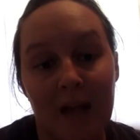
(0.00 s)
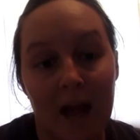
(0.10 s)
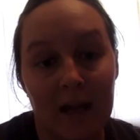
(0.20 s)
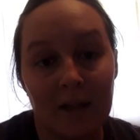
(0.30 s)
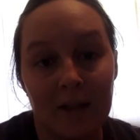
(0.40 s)

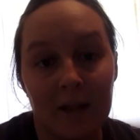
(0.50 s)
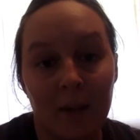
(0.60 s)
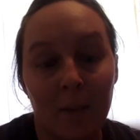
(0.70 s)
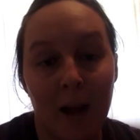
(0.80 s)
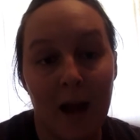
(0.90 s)
end
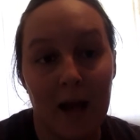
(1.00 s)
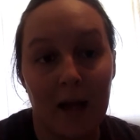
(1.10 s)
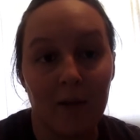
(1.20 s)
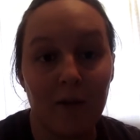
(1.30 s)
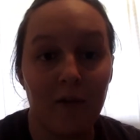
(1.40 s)

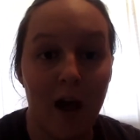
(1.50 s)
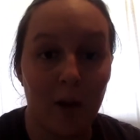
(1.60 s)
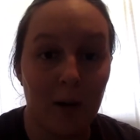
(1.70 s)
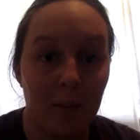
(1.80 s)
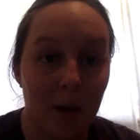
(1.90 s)
by the
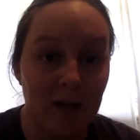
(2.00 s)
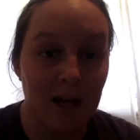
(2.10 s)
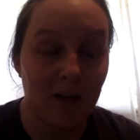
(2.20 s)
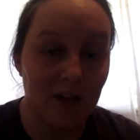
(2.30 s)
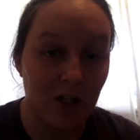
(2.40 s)
following
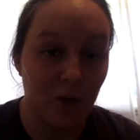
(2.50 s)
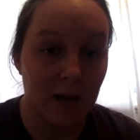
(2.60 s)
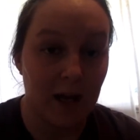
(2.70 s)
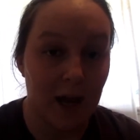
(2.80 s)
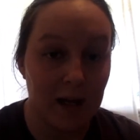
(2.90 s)
Monday of each
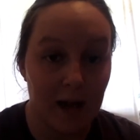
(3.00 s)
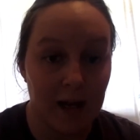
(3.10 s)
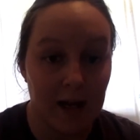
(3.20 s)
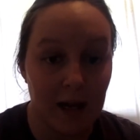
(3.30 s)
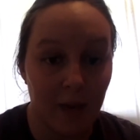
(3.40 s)
week at
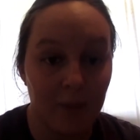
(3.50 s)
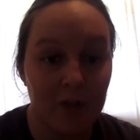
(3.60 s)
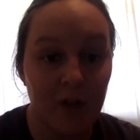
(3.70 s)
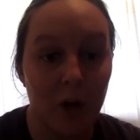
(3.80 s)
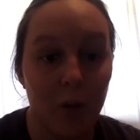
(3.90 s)
9 a.m.
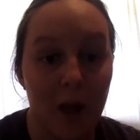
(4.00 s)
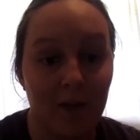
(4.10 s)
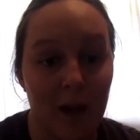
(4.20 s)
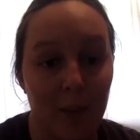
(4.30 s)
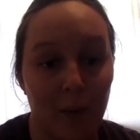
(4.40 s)
So at
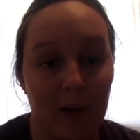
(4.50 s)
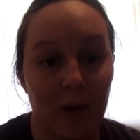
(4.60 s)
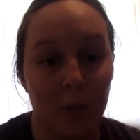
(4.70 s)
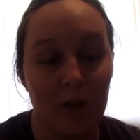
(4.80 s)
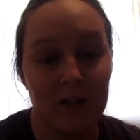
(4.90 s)
that
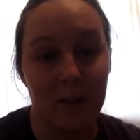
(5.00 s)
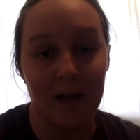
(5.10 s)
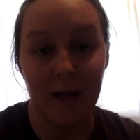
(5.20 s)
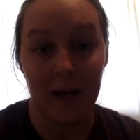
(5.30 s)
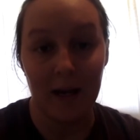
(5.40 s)
point, once
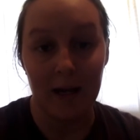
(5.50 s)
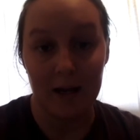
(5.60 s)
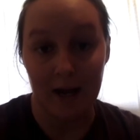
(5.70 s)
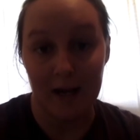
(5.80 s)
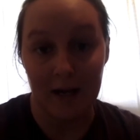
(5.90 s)
Monday
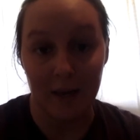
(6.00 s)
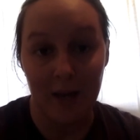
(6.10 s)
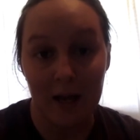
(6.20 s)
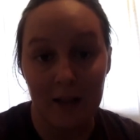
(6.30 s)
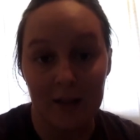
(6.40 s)
at 9 a.m.
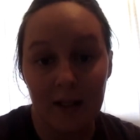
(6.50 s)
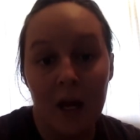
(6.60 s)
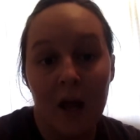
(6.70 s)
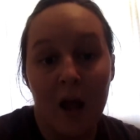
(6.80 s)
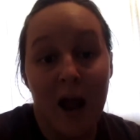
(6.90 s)
hits,
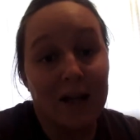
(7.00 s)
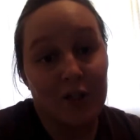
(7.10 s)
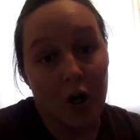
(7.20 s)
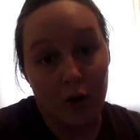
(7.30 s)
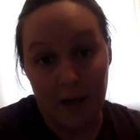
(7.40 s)
I
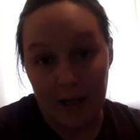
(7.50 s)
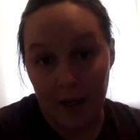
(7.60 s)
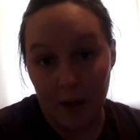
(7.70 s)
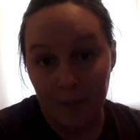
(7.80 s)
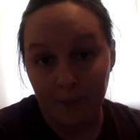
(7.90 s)
start grading
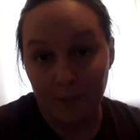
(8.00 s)
them.